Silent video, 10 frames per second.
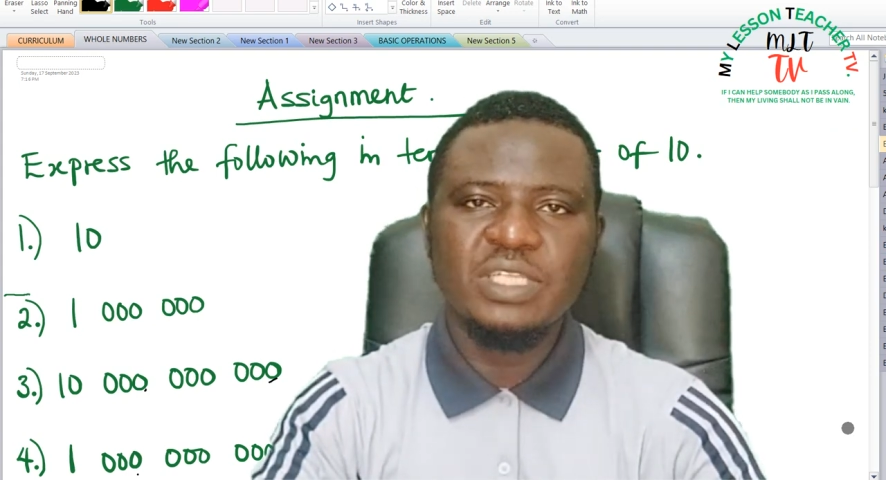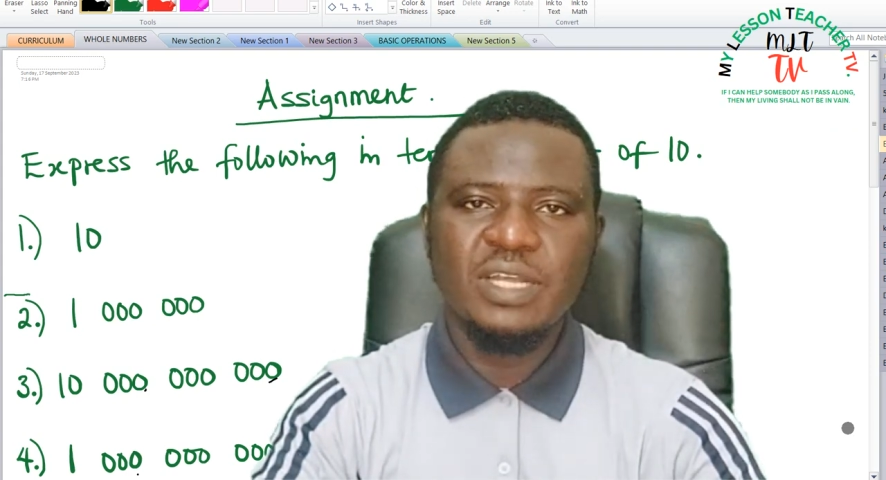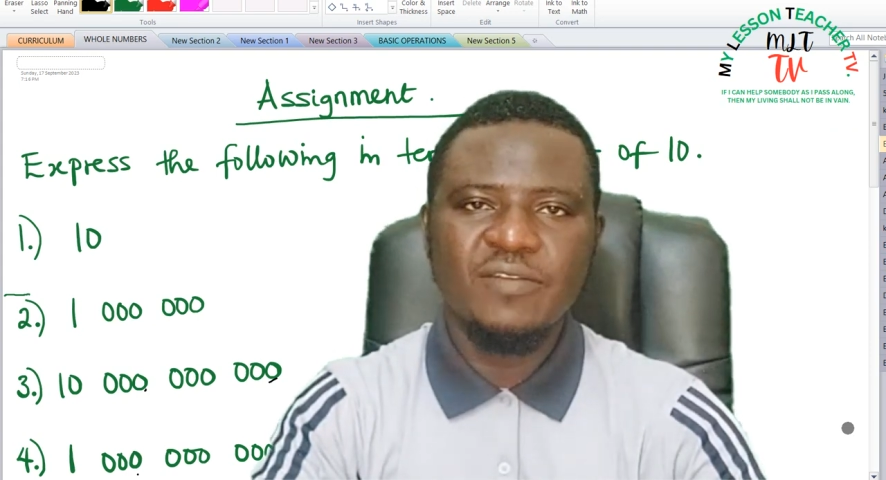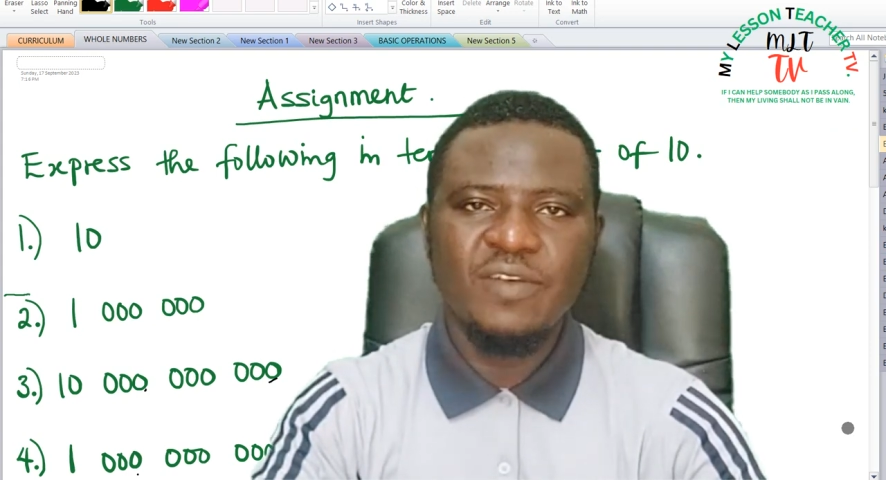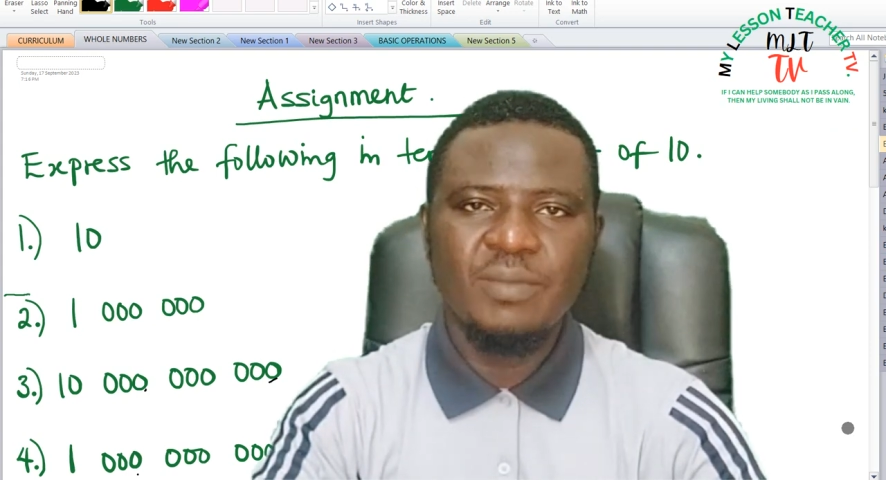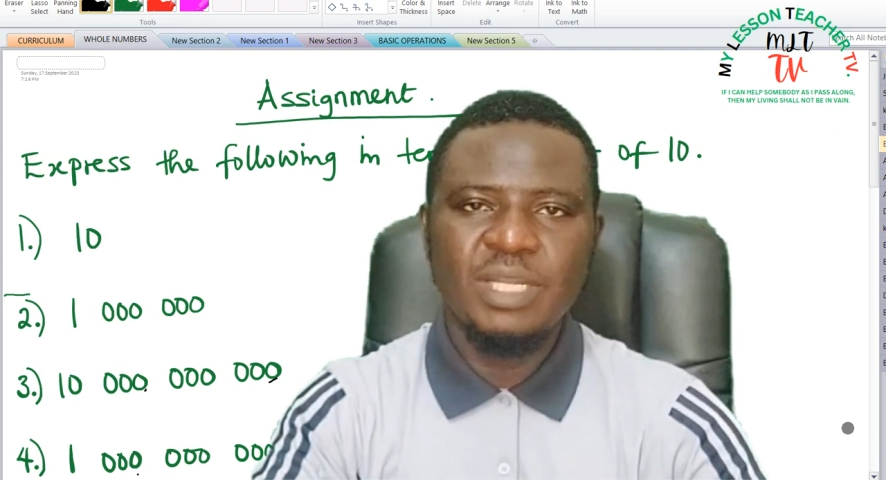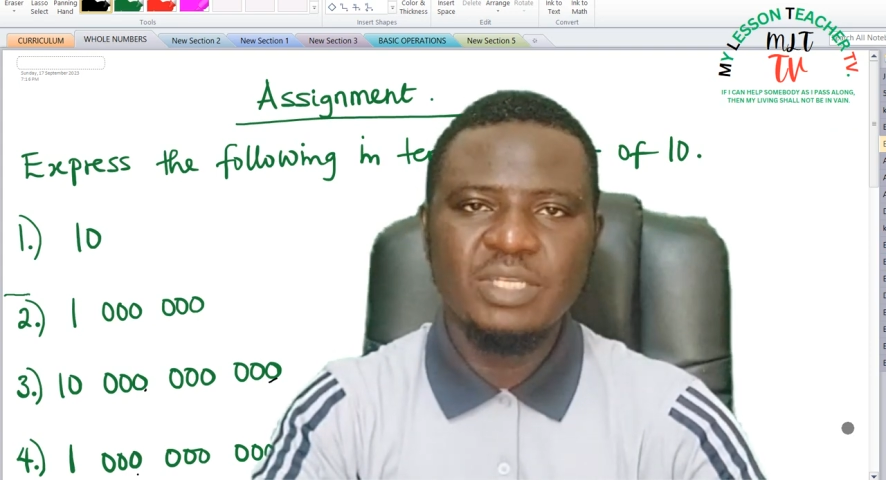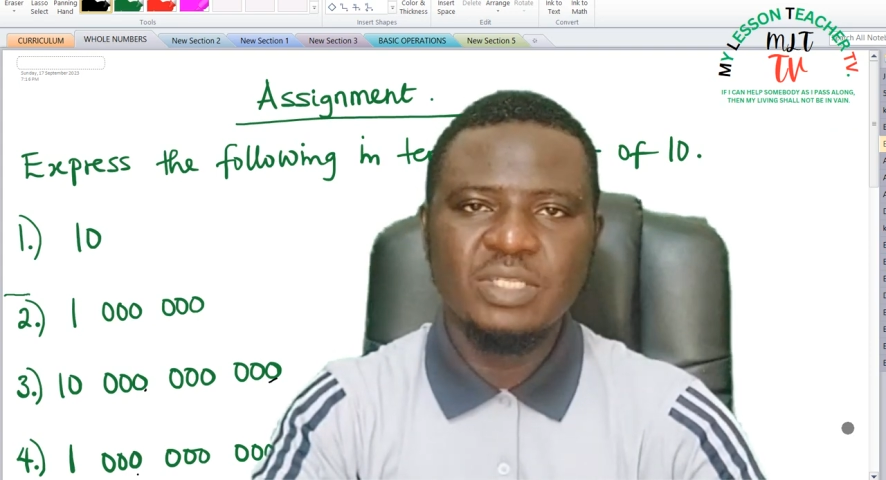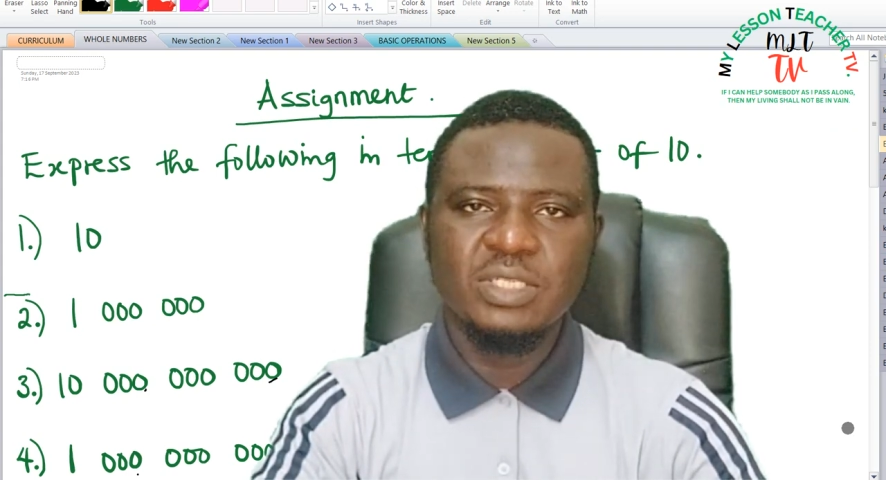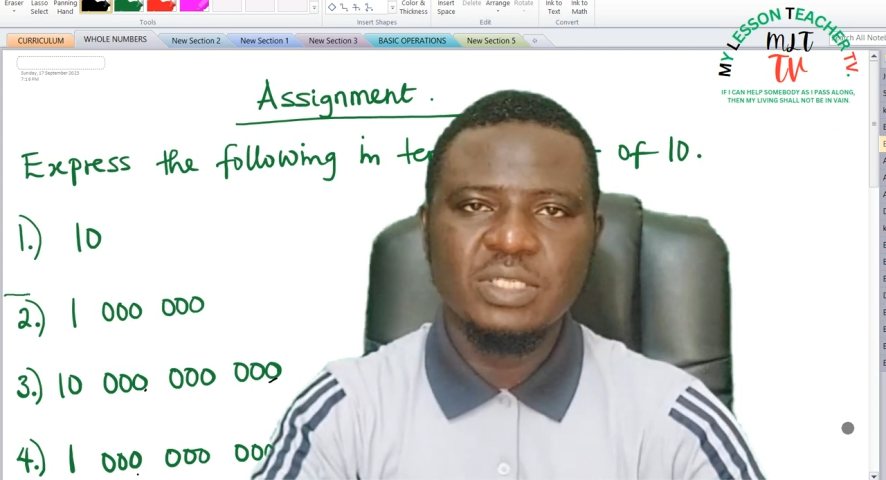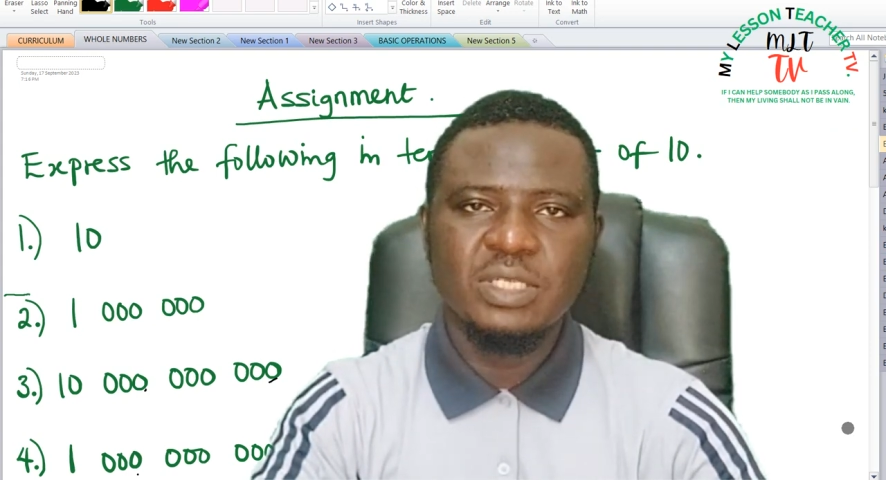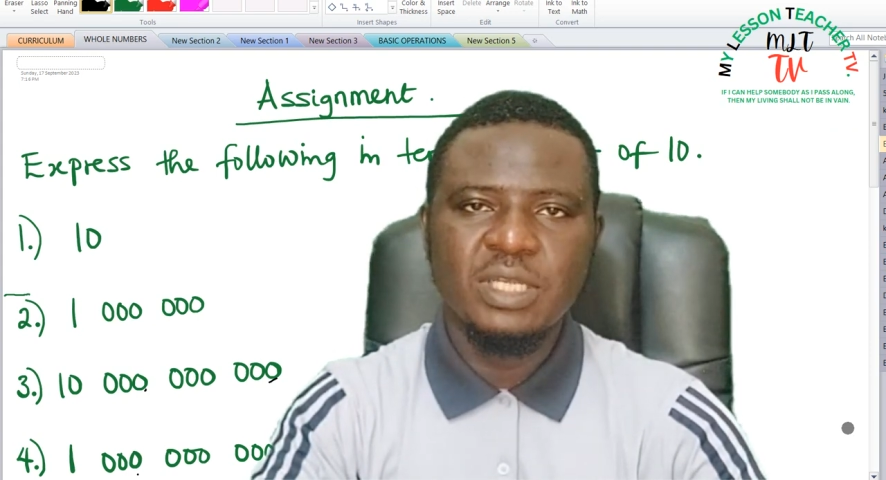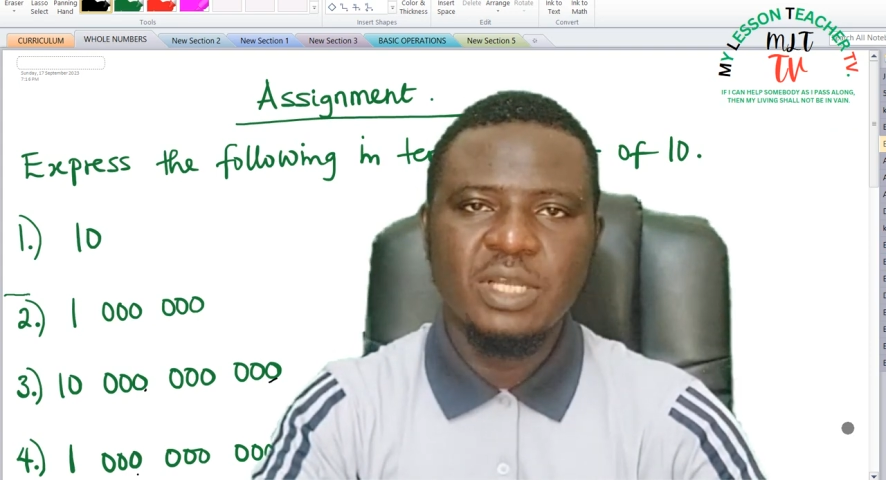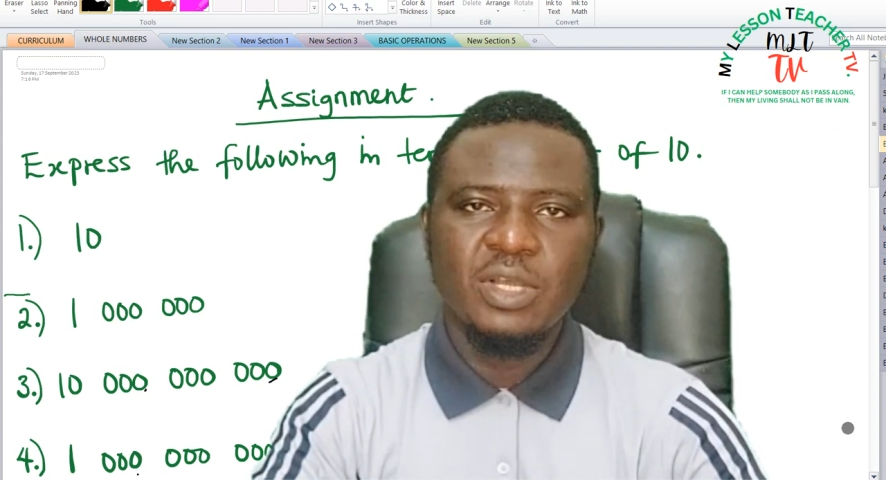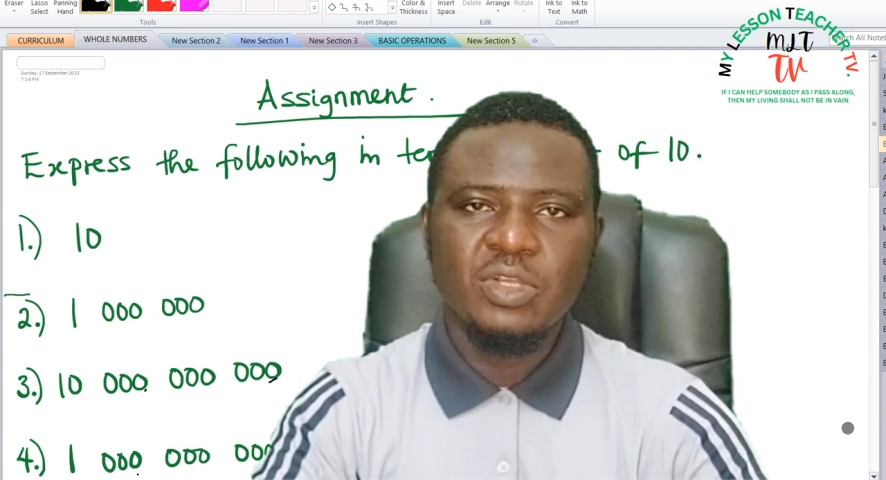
with your friends and families